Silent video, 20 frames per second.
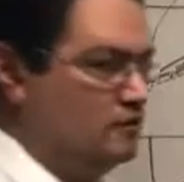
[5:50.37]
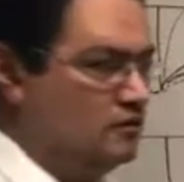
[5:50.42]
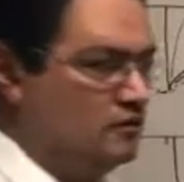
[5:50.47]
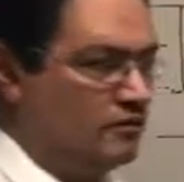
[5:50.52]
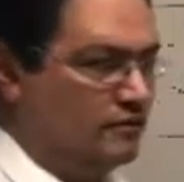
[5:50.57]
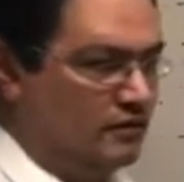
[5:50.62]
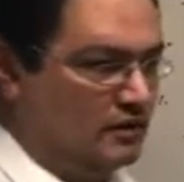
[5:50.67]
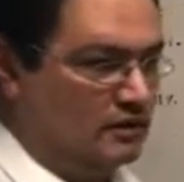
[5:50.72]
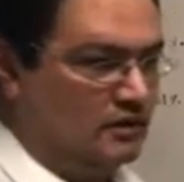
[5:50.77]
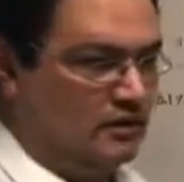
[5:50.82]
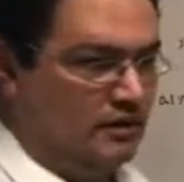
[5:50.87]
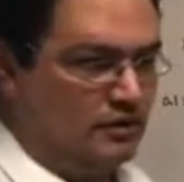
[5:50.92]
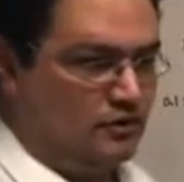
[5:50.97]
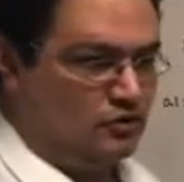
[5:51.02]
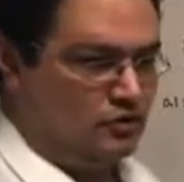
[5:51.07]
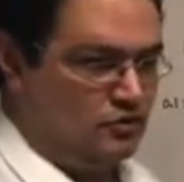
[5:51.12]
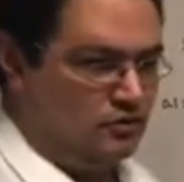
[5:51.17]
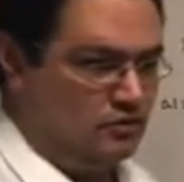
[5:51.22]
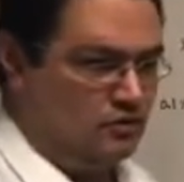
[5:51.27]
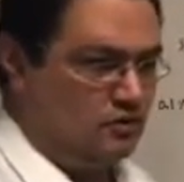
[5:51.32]
the
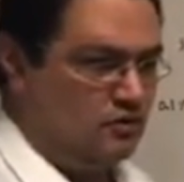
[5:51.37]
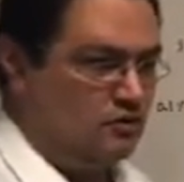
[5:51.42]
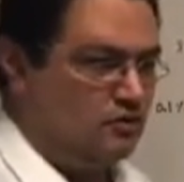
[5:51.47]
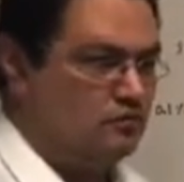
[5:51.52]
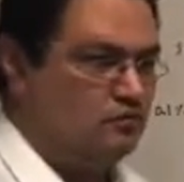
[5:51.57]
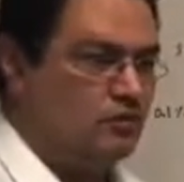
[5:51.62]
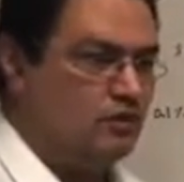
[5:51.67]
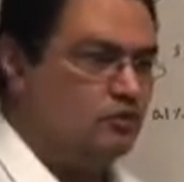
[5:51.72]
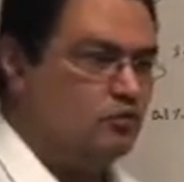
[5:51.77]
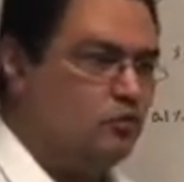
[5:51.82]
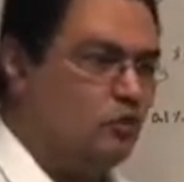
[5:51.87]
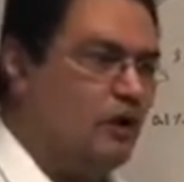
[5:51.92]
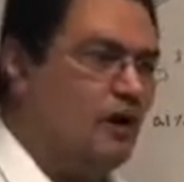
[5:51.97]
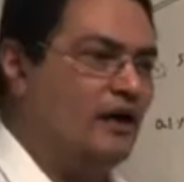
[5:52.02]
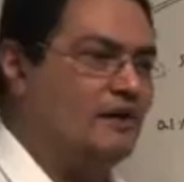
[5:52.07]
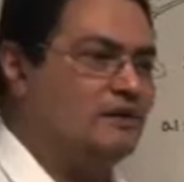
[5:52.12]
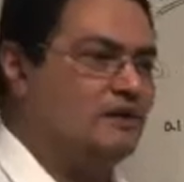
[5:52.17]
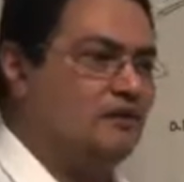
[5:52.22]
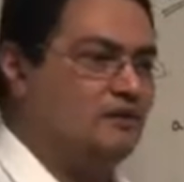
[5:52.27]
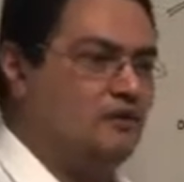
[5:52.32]
ventilation. But
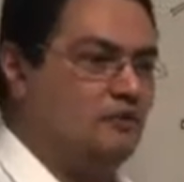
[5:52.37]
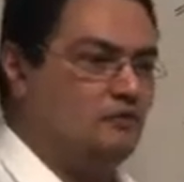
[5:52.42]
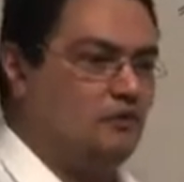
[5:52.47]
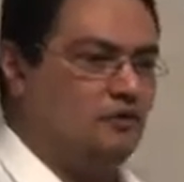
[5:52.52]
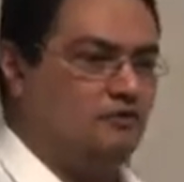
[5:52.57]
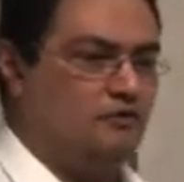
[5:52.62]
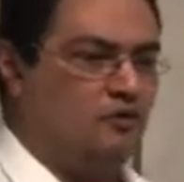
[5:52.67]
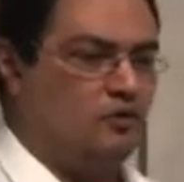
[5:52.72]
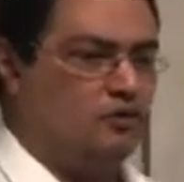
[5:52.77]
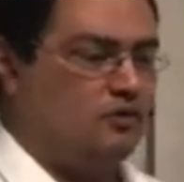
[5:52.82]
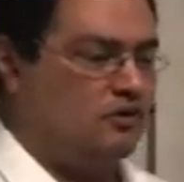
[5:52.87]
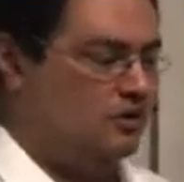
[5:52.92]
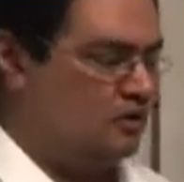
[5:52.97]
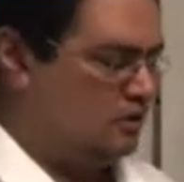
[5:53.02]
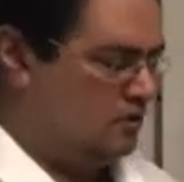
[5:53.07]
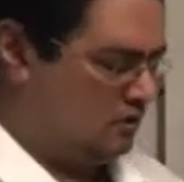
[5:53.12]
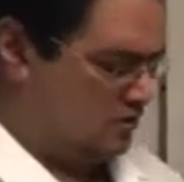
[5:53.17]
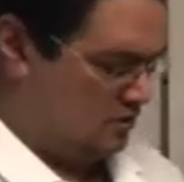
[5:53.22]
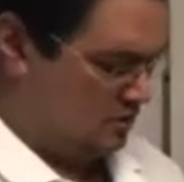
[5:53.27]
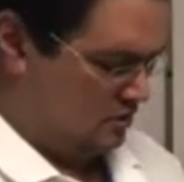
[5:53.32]
why is it number 4?
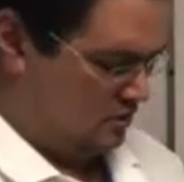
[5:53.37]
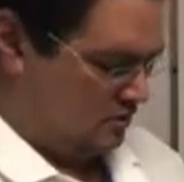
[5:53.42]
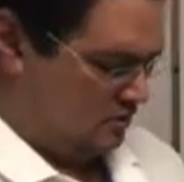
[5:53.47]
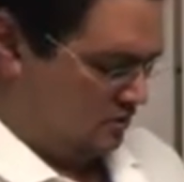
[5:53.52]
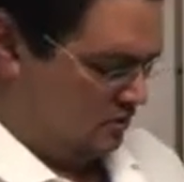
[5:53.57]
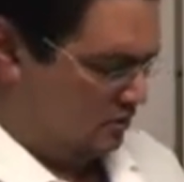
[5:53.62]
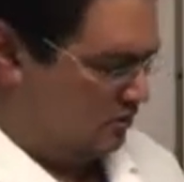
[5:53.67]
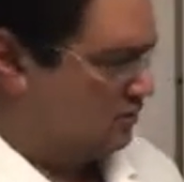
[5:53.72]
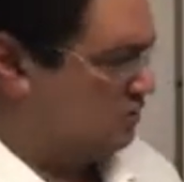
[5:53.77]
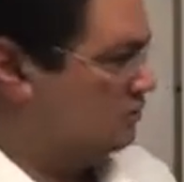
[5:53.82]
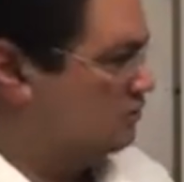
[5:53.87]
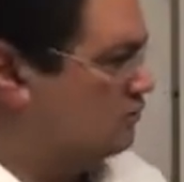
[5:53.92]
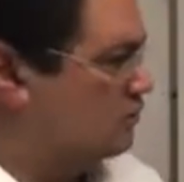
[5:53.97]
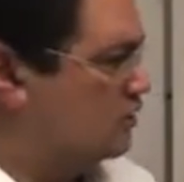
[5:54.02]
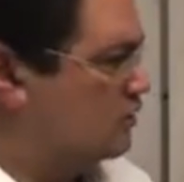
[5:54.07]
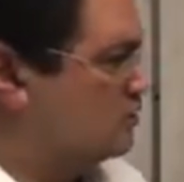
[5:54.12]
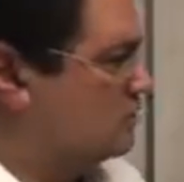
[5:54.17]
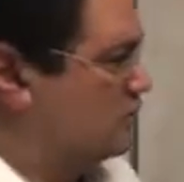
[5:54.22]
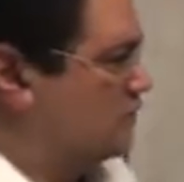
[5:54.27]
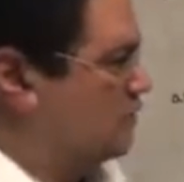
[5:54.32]

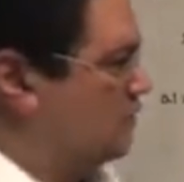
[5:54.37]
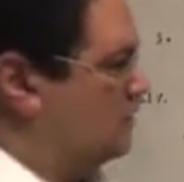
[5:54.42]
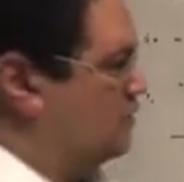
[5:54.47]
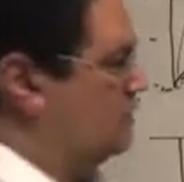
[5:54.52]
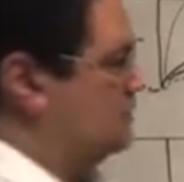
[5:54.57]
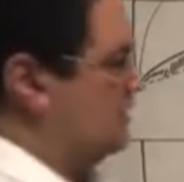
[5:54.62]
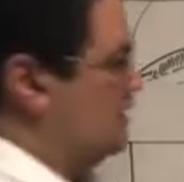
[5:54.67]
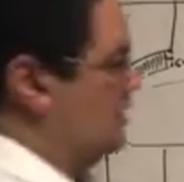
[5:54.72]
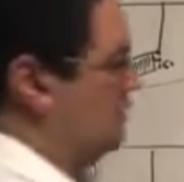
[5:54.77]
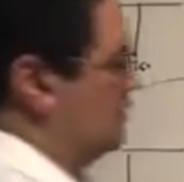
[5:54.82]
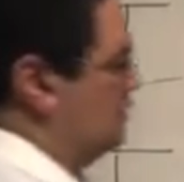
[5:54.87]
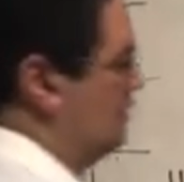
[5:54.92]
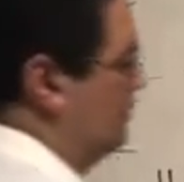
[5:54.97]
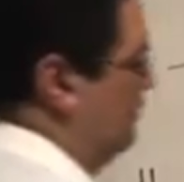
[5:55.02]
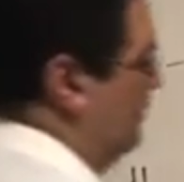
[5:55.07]
Because you can see,